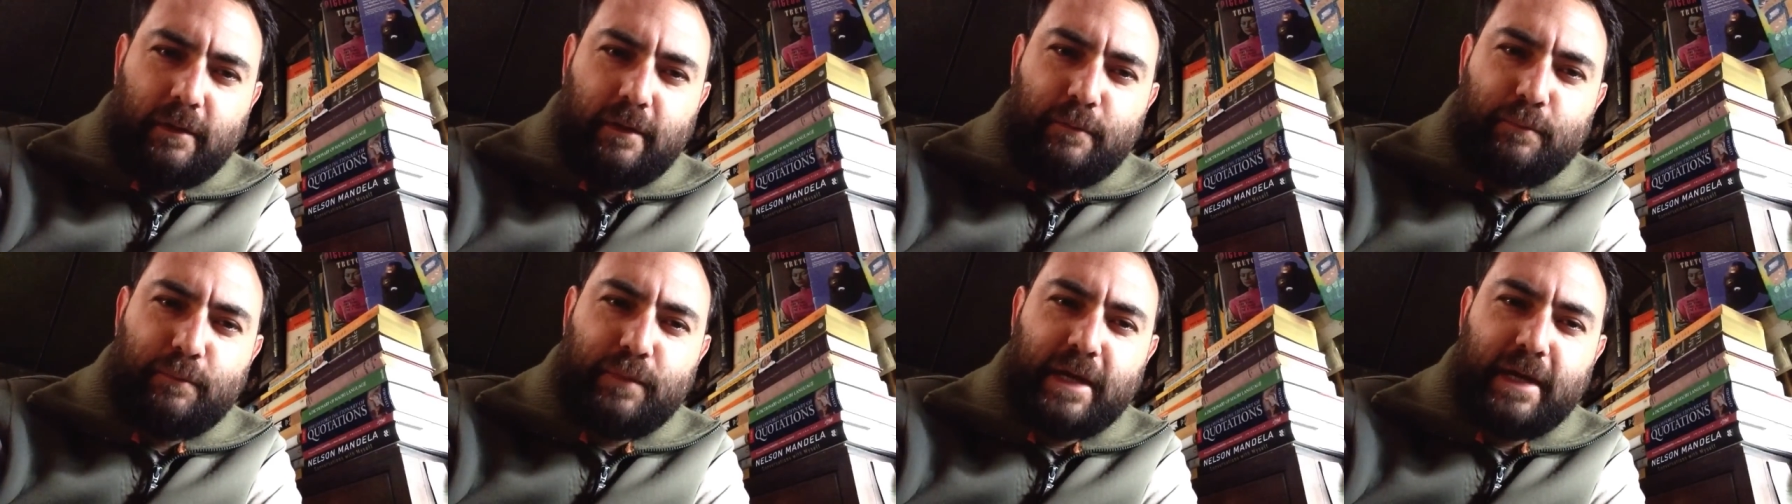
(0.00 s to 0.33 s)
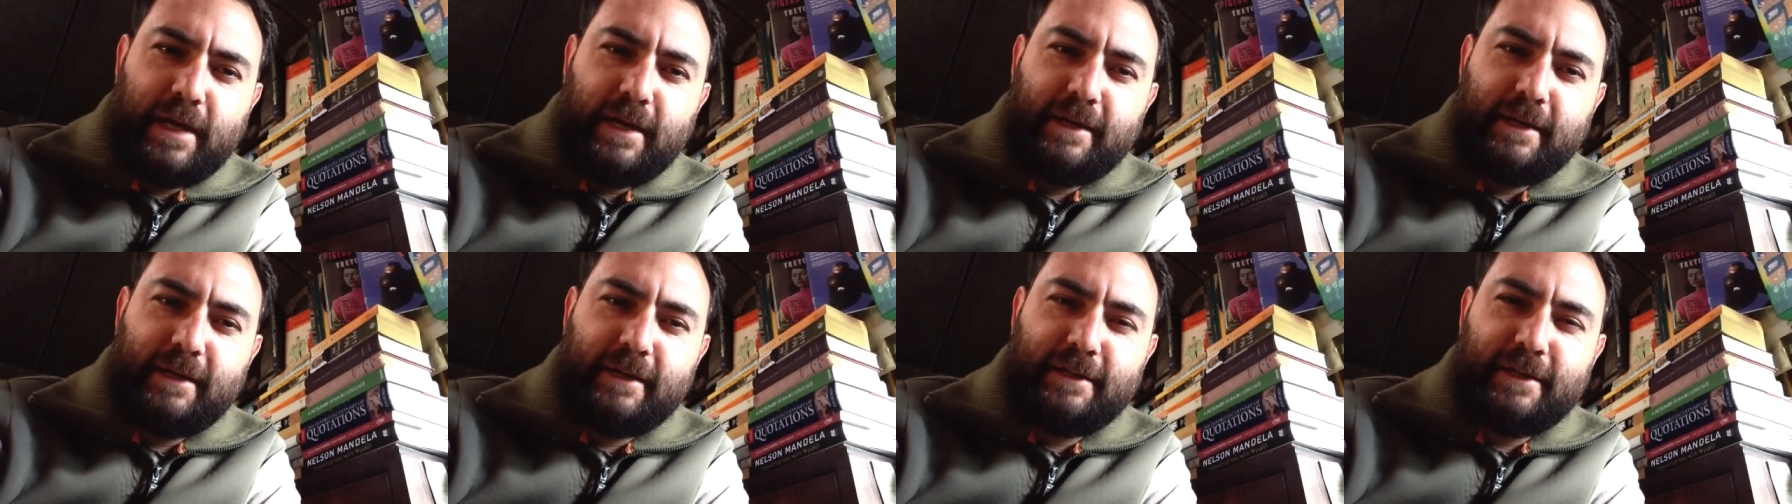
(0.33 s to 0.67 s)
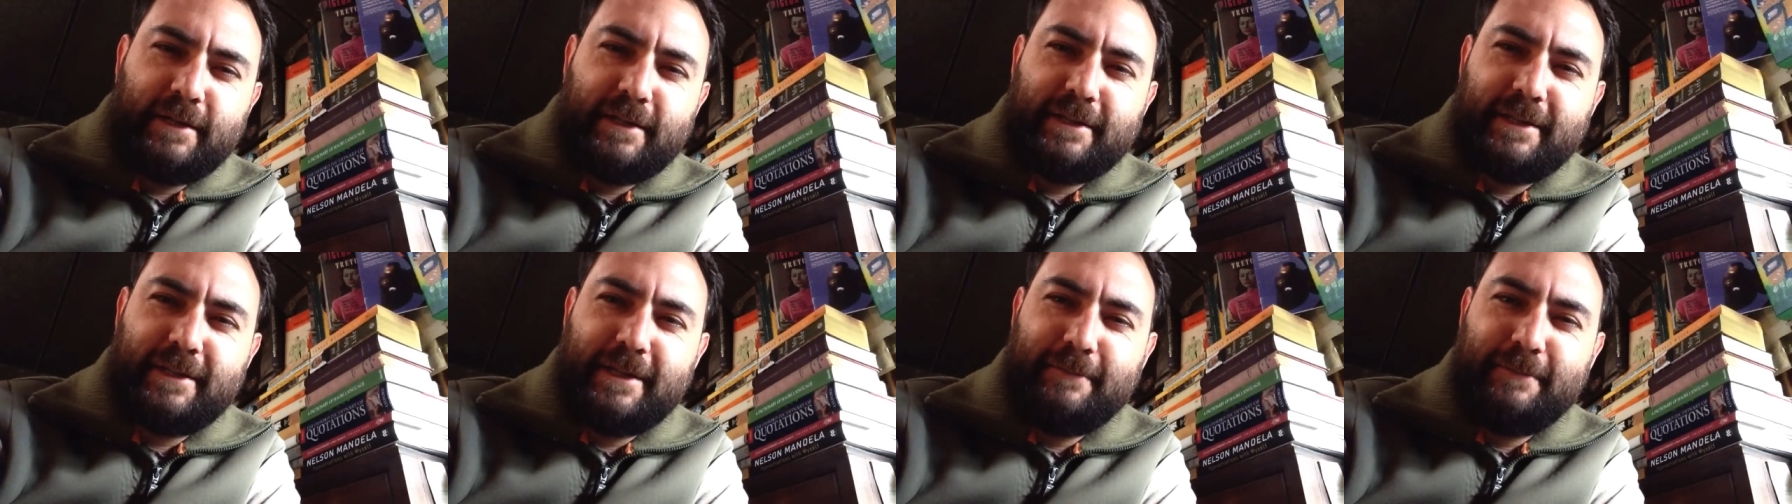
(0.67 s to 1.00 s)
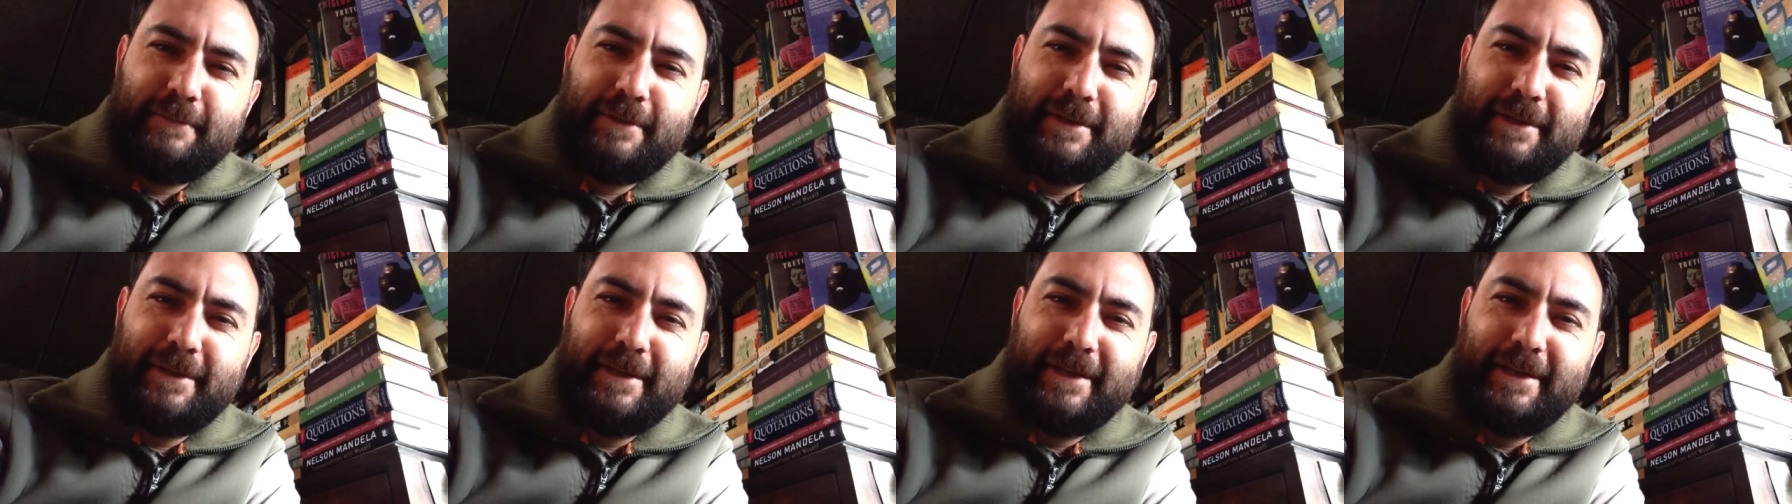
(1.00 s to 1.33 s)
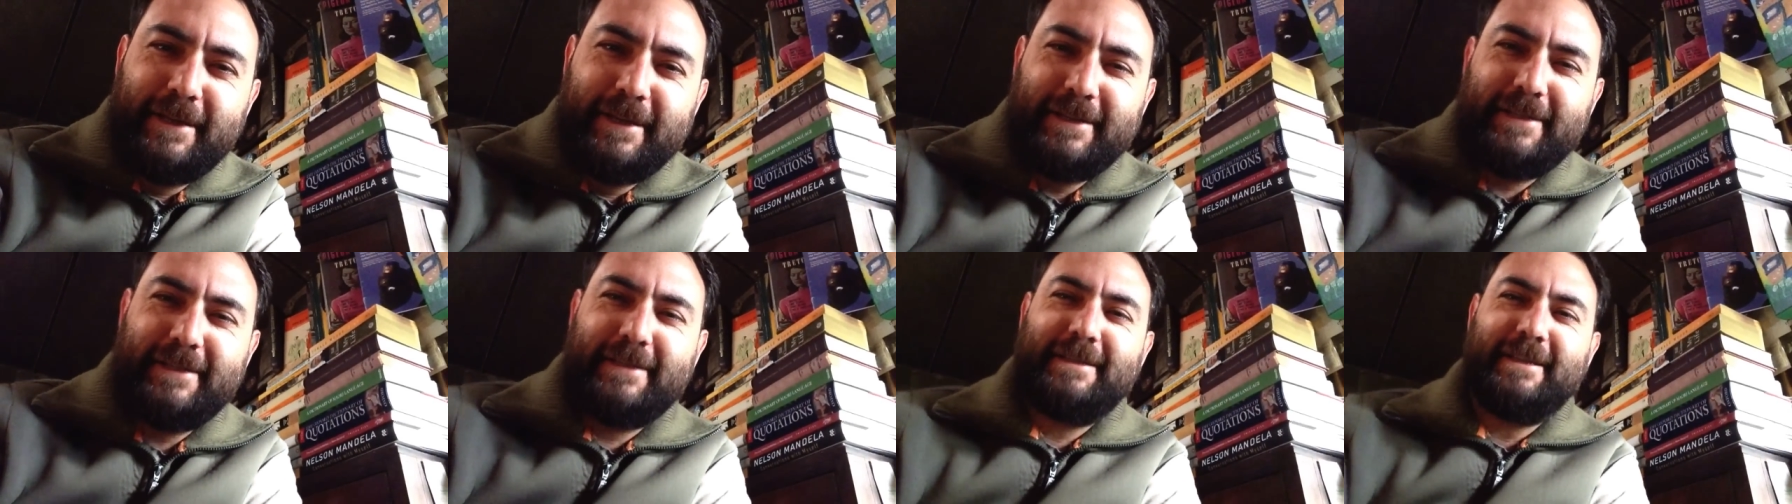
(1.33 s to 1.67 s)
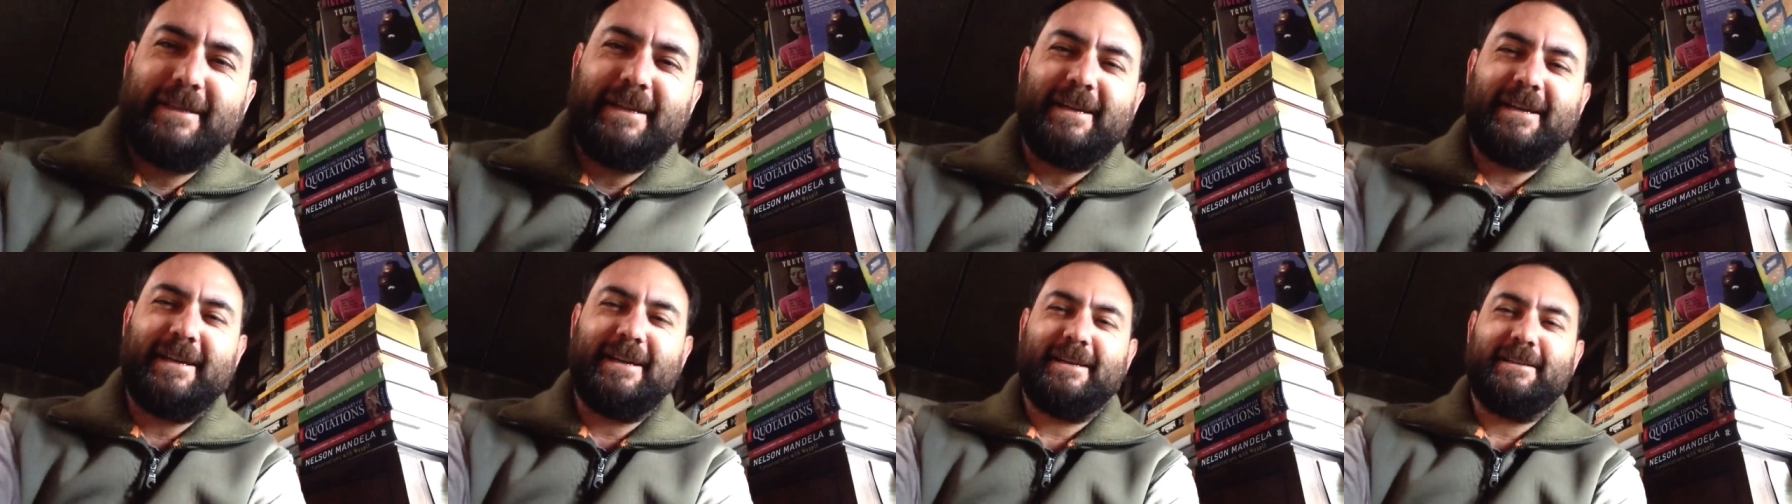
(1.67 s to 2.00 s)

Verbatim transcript: of Pākehā just seem to think it's uh,